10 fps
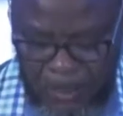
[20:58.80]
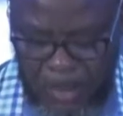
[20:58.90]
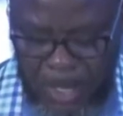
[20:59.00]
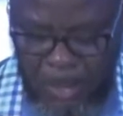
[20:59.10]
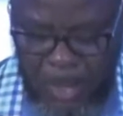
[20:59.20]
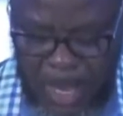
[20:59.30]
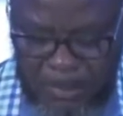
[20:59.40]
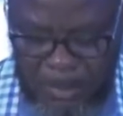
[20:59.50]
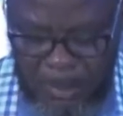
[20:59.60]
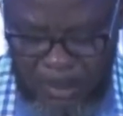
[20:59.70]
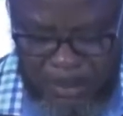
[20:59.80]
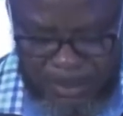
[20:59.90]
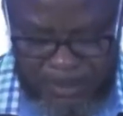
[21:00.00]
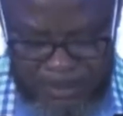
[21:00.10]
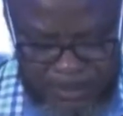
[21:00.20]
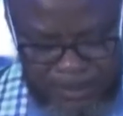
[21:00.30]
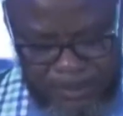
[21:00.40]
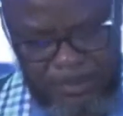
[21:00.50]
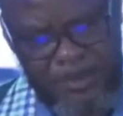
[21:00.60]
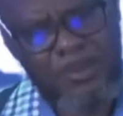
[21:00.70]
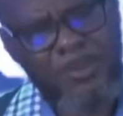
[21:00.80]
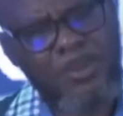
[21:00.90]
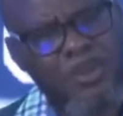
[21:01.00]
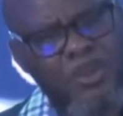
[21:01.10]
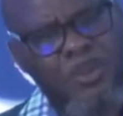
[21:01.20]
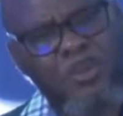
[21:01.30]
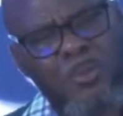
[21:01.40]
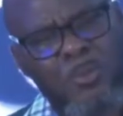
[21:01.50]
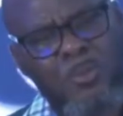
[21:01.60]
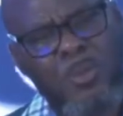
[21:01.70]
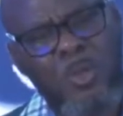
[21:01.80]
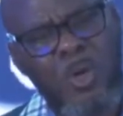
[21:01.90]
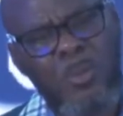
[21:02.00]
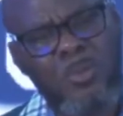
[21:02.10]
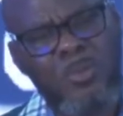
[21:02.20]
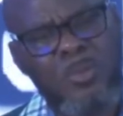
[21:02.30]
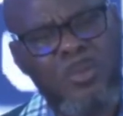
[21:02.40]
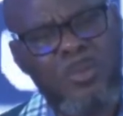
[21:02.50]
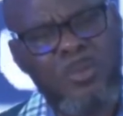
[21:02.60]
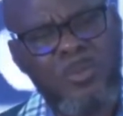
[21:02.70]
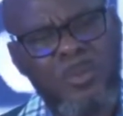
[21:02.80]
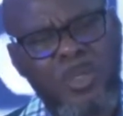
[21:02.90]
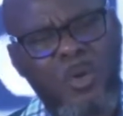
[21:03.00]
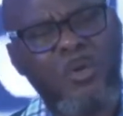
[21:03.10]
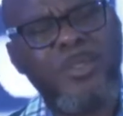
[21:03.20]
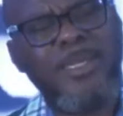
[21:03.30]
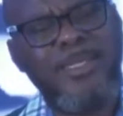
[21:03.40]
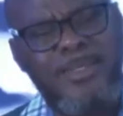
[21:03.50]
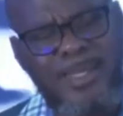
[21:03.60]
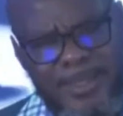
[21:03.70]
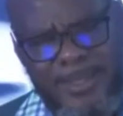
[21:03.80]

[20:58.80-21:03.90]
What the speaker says: when you help somebody, you become connected.